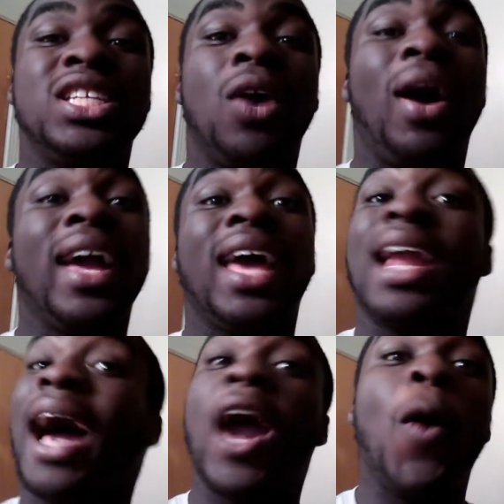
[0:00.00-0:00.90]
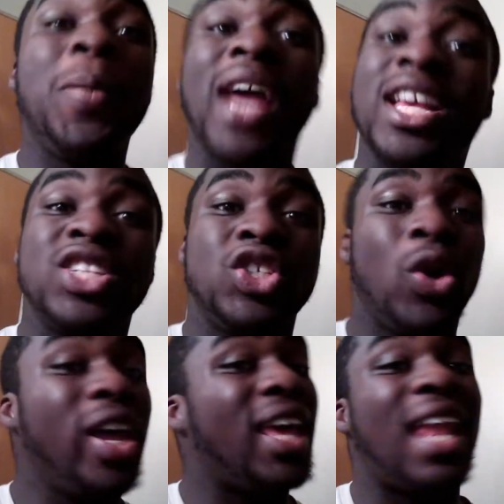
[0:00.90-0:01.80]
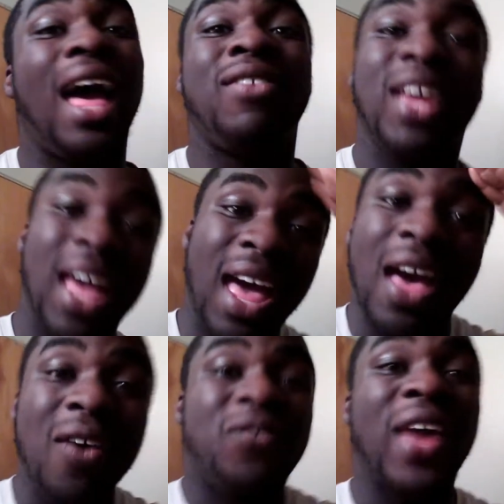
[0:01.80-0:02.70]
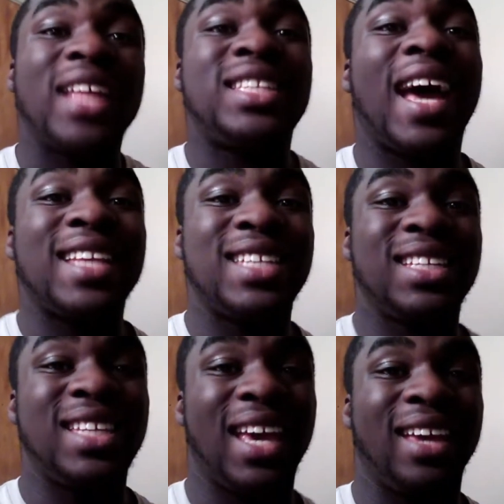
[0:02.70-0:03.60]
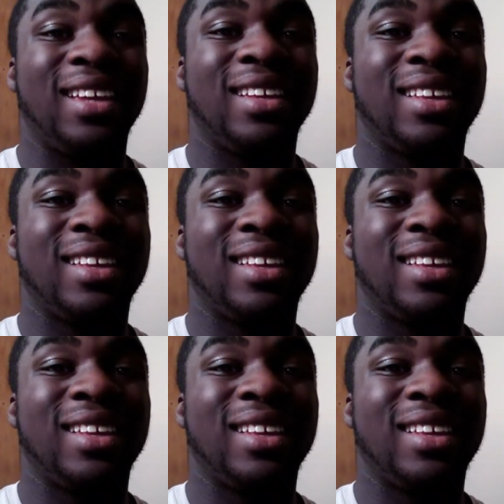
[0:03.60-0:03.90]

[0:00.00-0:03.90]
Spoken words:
So again, I hope you guys enjoy and have a fantastic day.